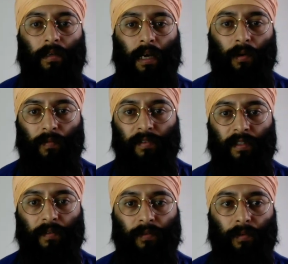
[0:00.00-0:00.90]
Now
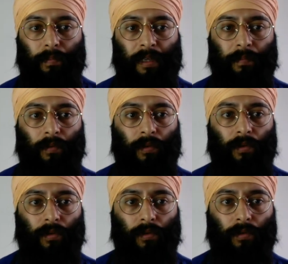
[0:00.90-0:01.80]
obviously for people
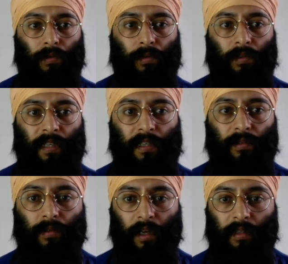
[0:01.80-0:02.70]
who tend
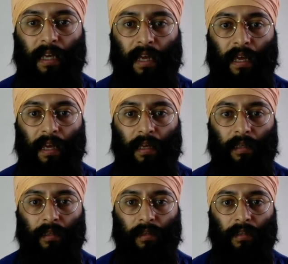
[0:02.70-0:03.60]
to cut their hair,
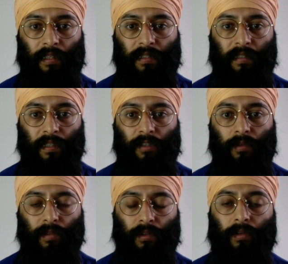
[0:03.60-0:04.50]
this issue
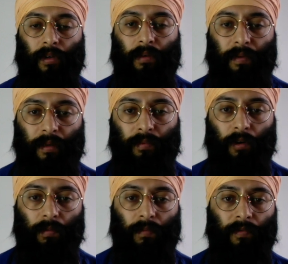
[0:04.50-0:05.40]
is not going to be a
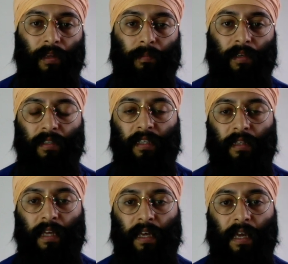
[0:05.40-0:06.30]
problem for them cutting
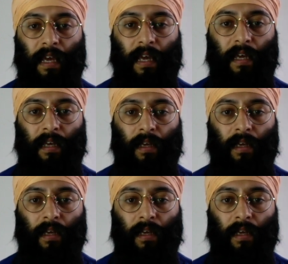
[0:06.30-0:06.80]
their hair